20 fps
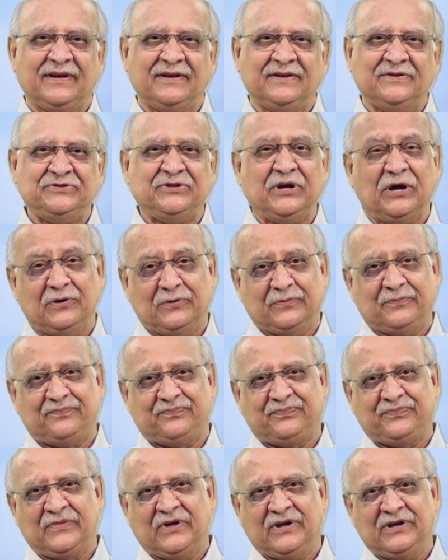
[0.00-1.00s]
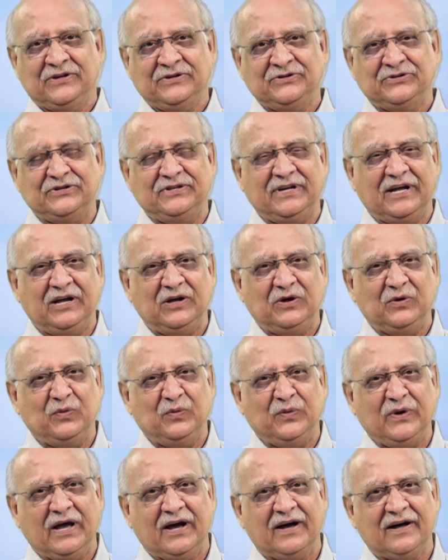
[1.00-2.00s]
So, today
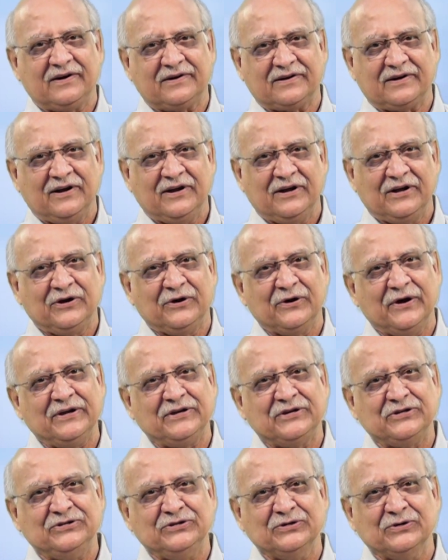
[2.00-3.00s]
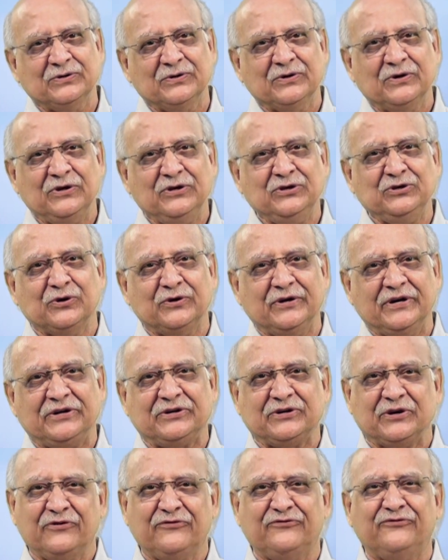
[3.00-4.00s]
we are going to do unit
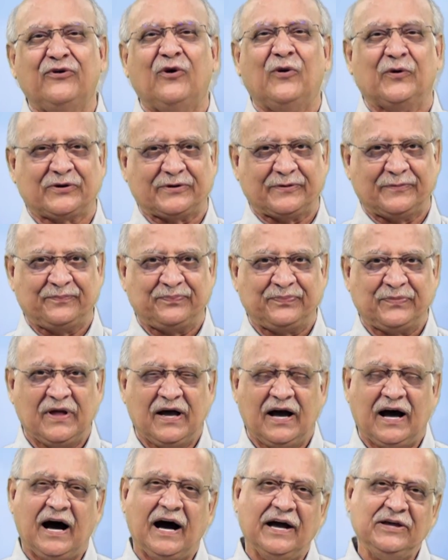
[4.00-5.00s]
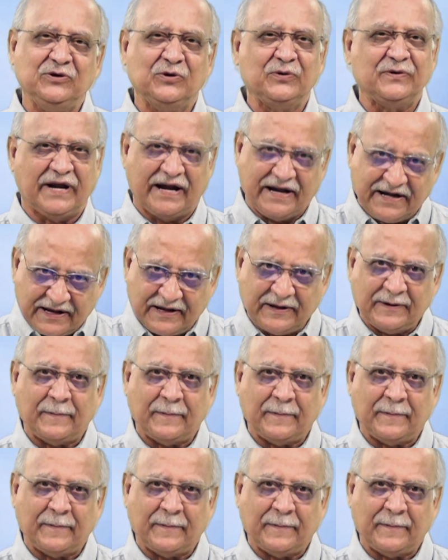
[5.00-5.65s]
4. Are you ready?